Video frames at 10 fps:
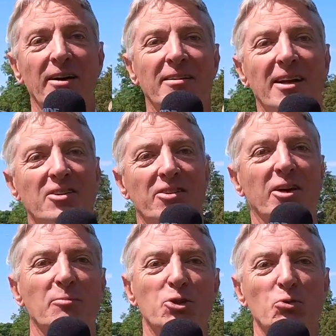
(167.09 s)
I'd like to
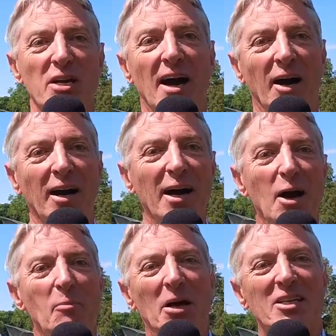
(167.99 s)
think I'm still young,
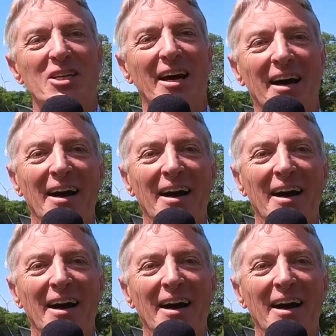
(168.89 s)
but